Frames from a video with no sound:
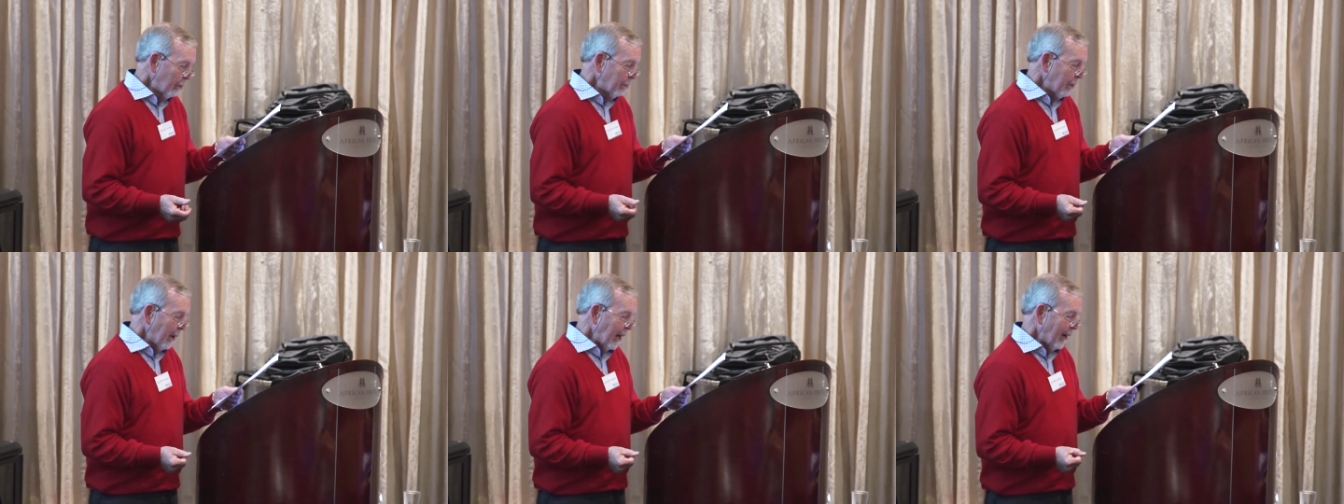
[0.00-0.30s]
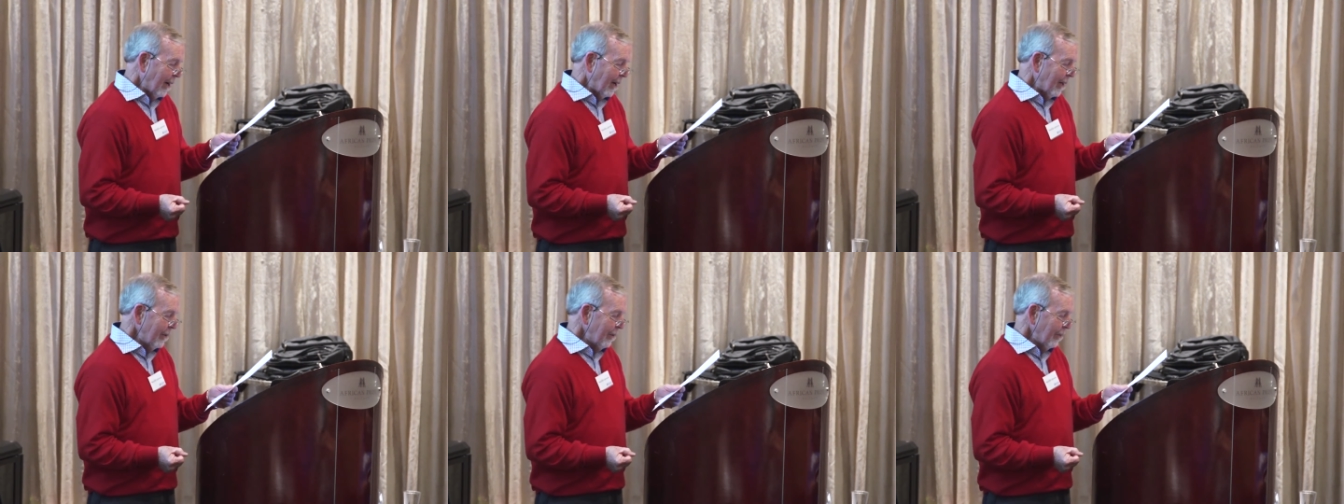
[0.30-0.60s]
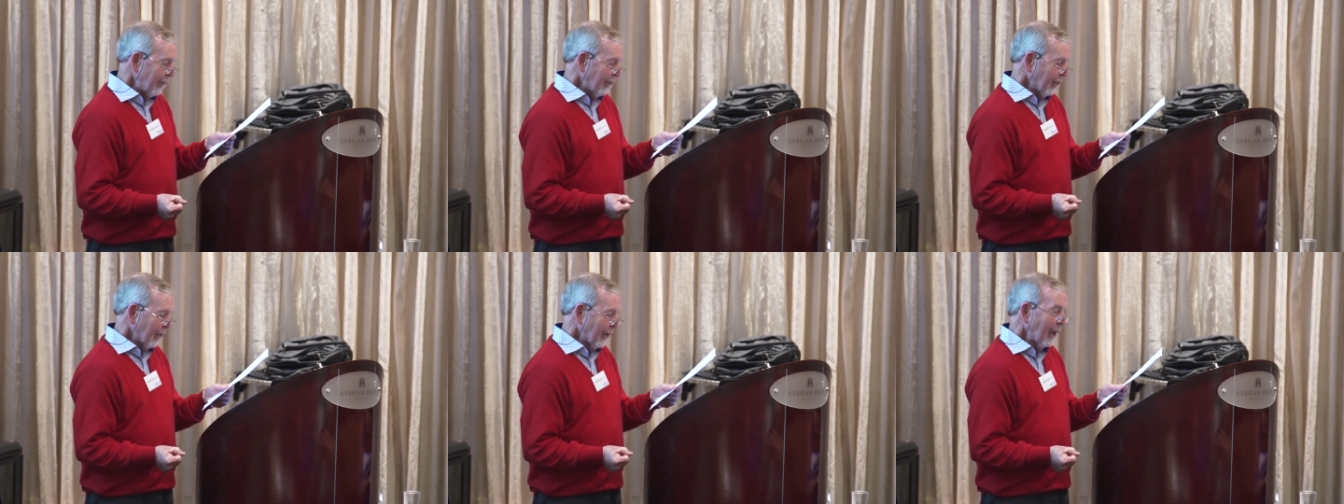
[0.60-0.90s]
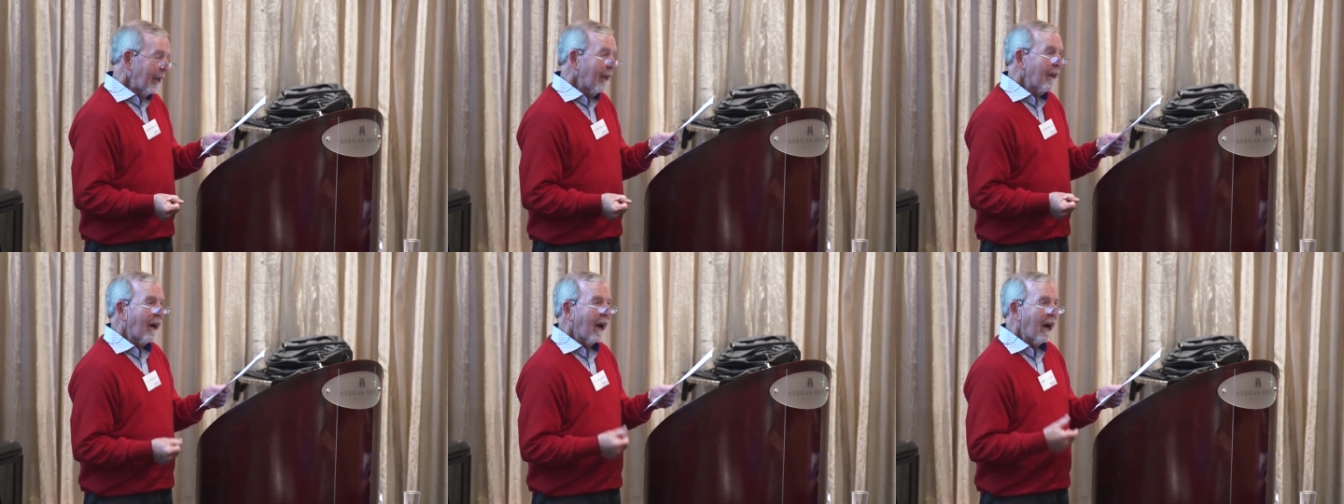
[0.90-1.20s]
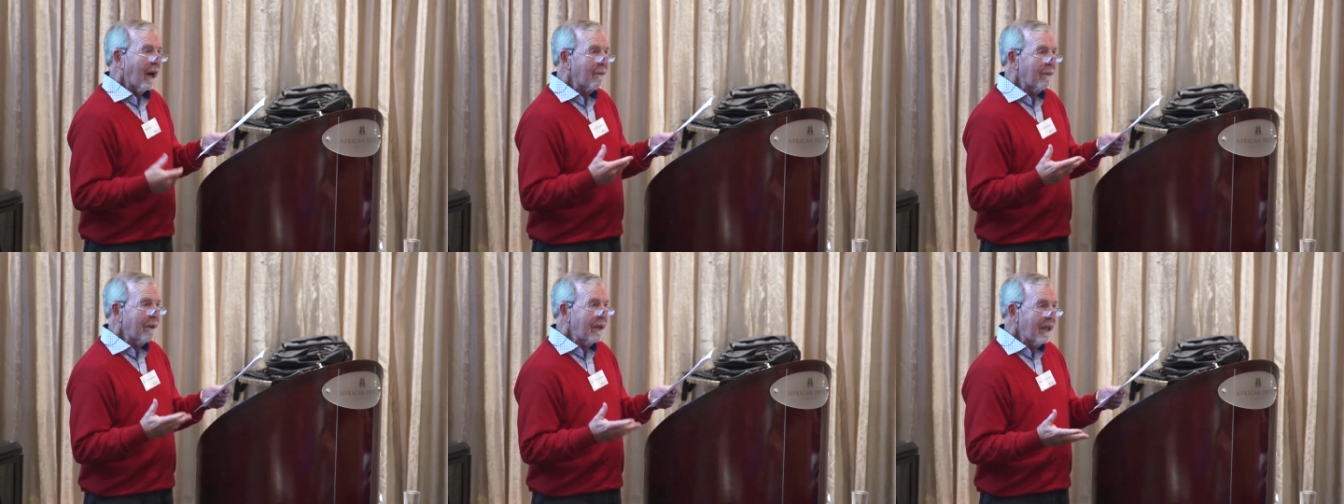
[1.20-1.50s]
power.
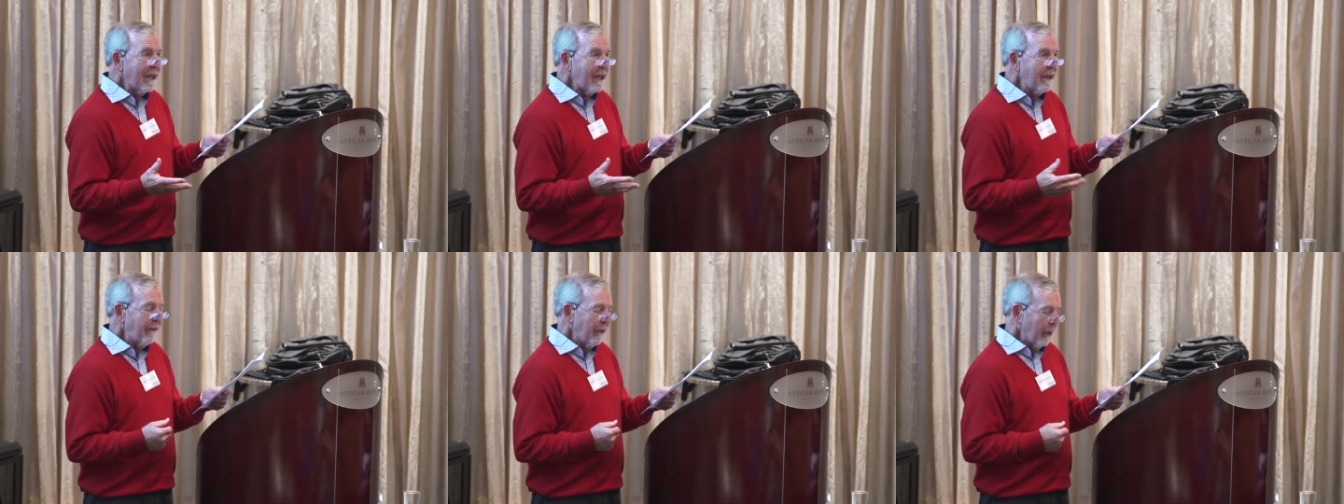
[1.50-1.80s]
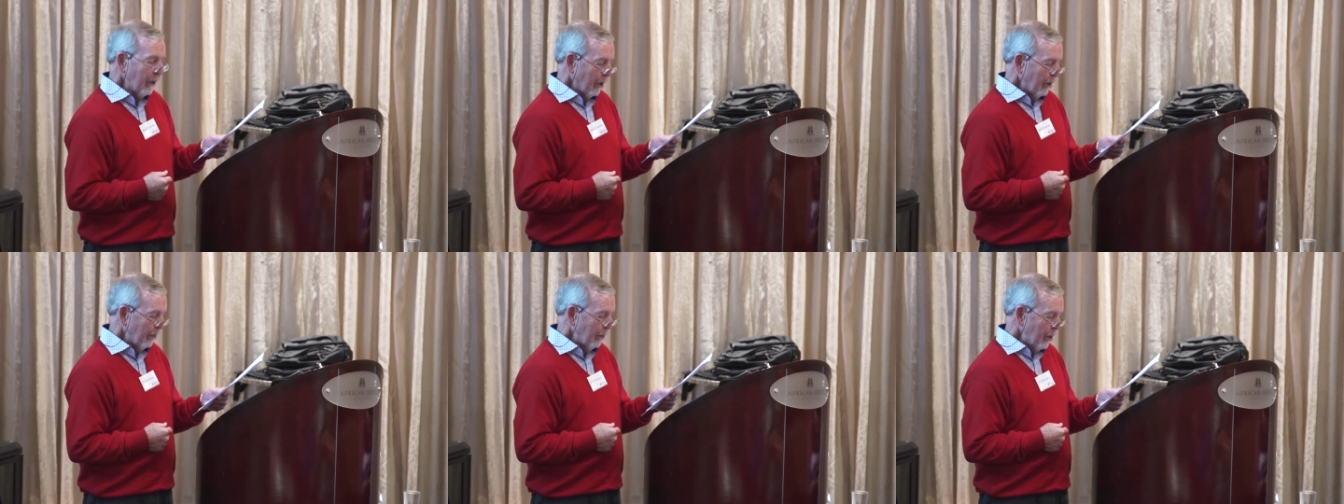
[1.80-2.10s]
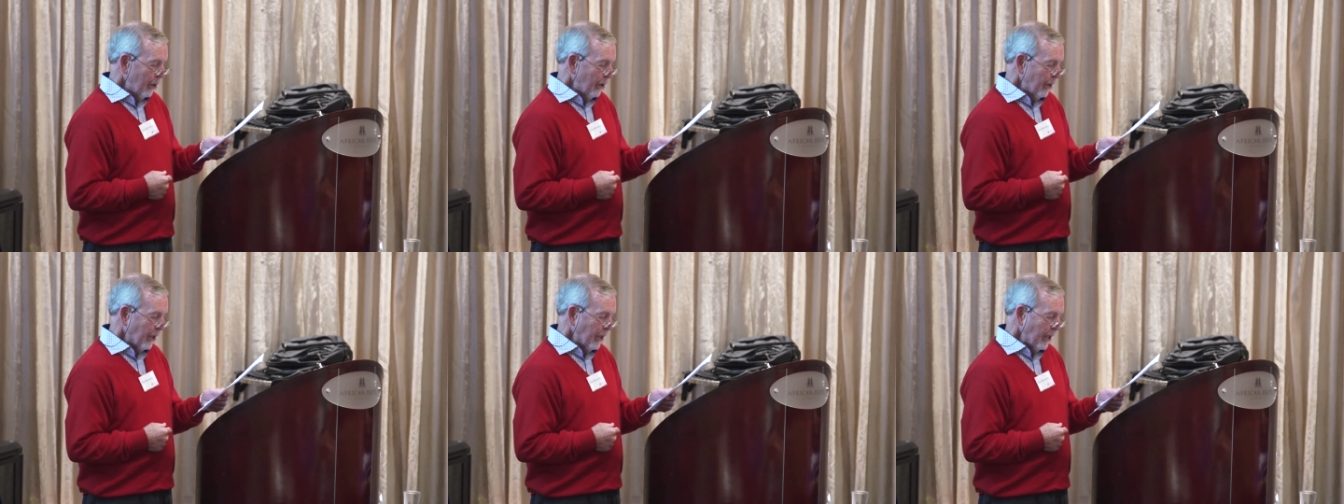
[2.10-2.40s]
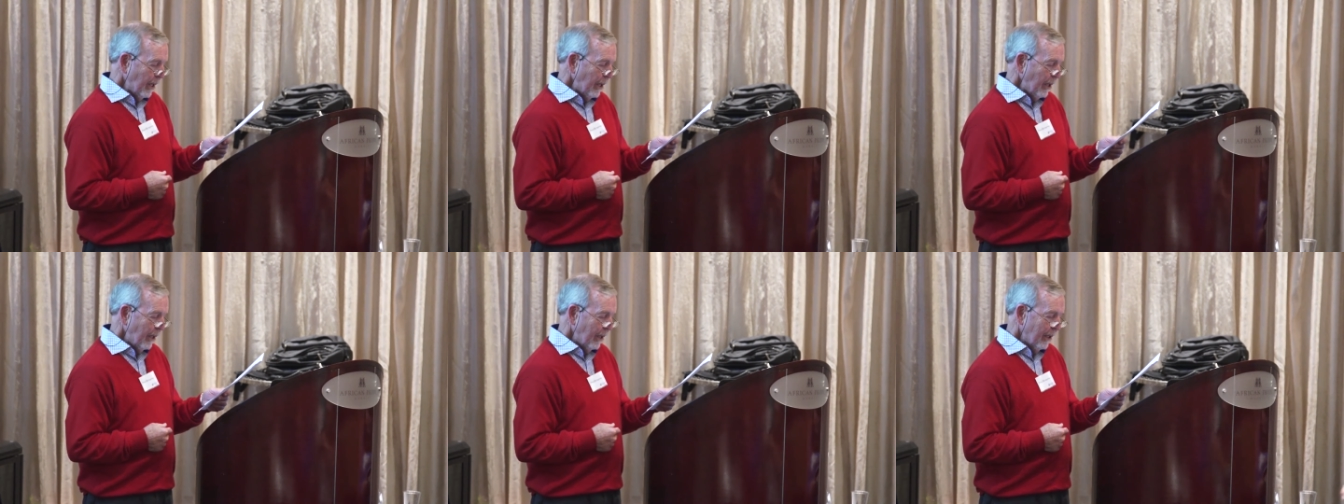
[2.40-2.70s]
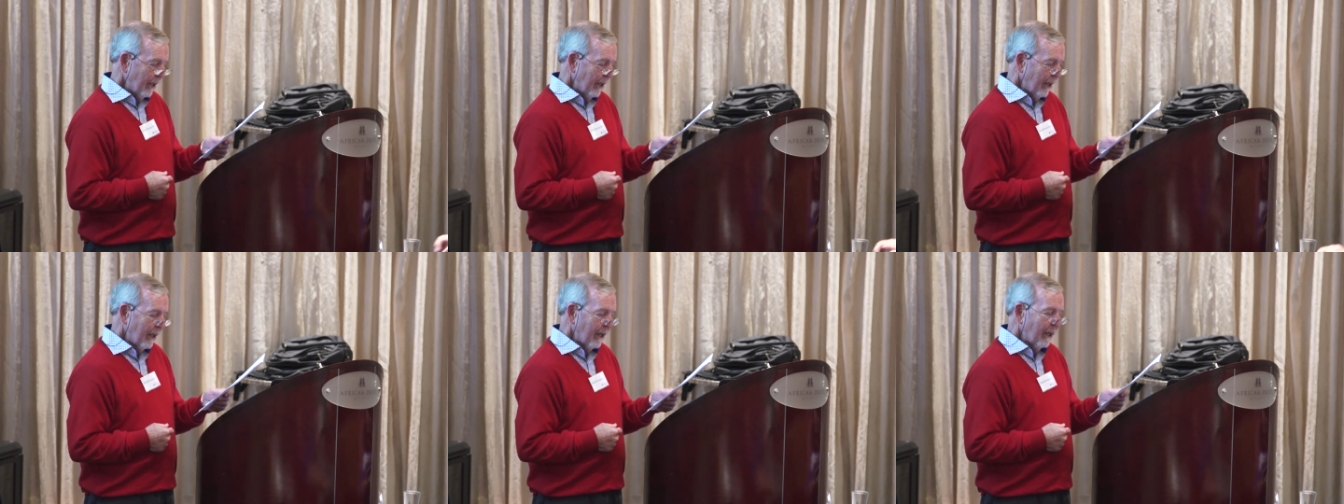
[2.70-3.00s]
I believe in community
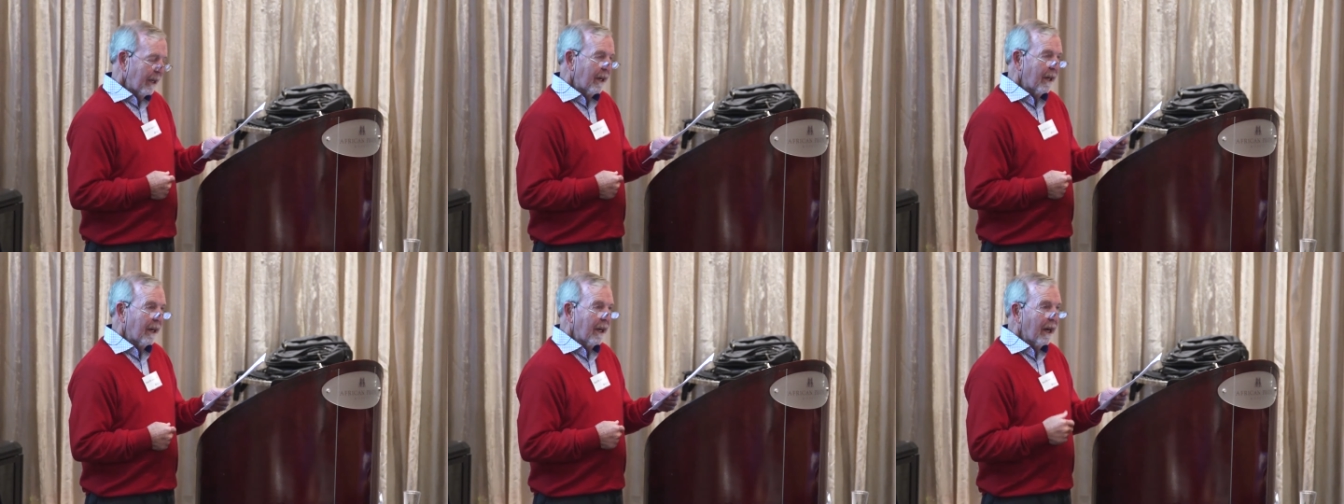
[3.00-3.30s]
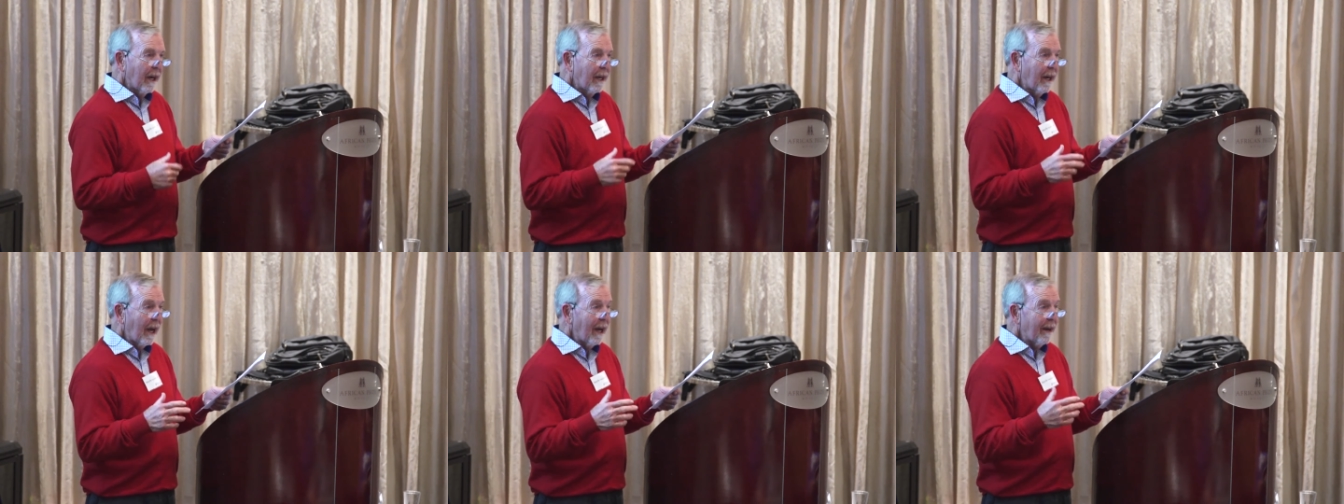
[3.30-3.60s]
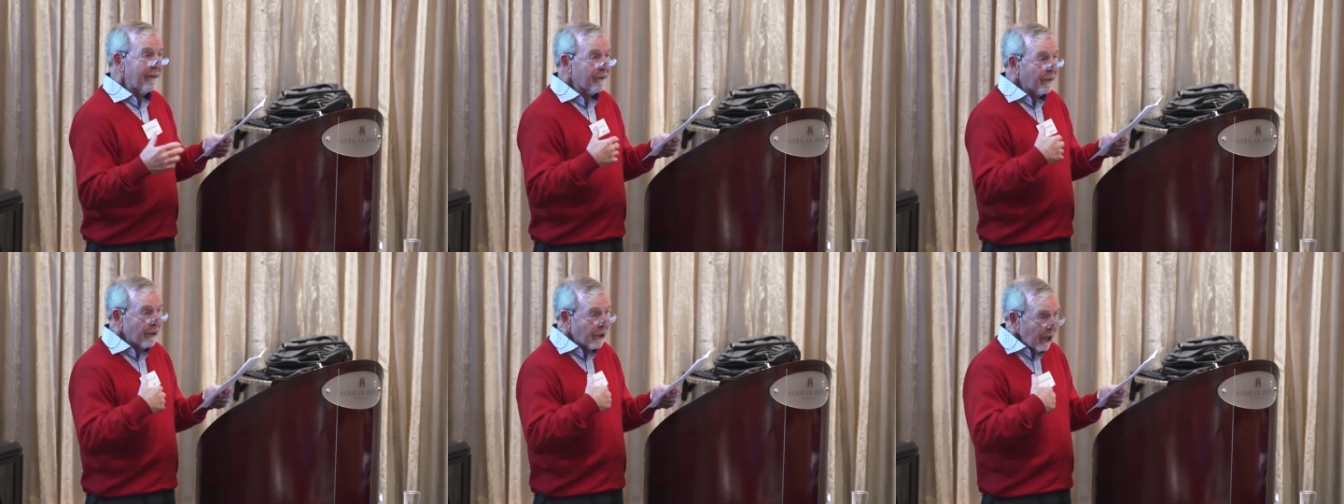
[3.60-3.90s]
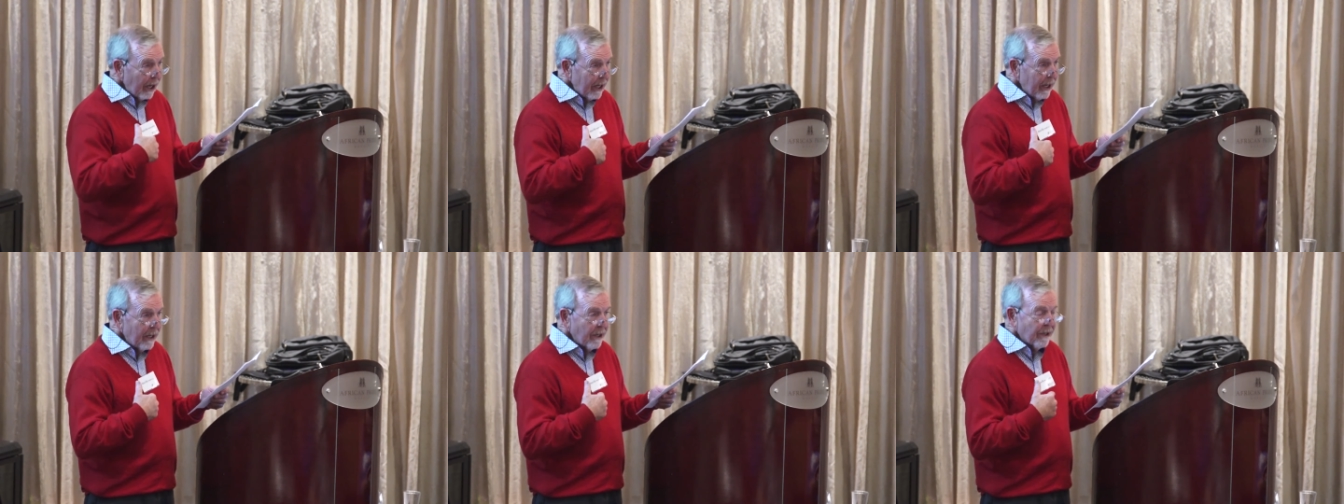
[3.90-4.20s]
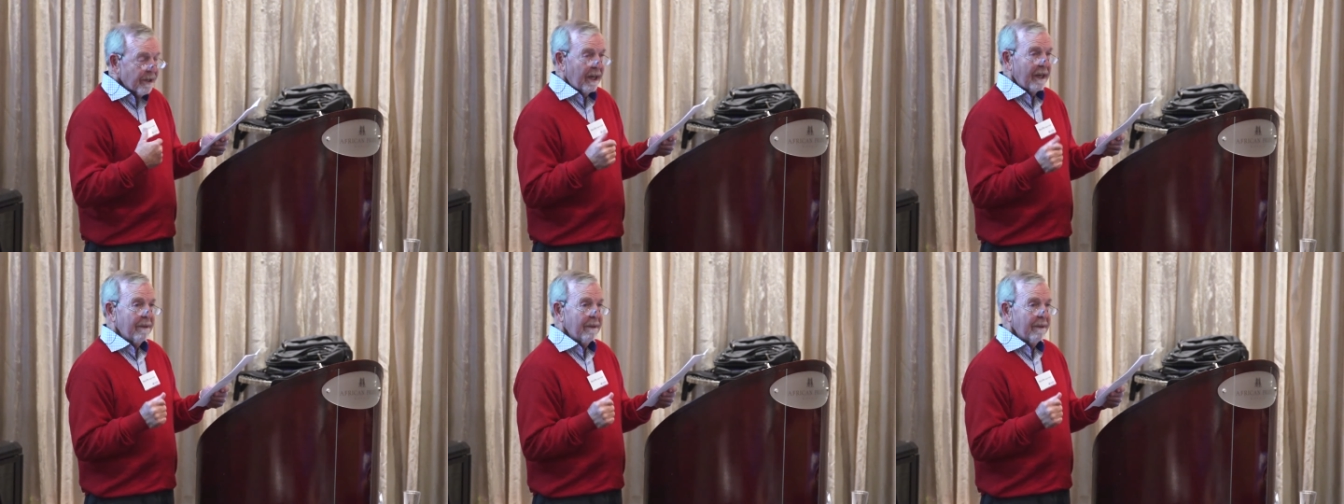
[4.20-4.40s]
and I've changed.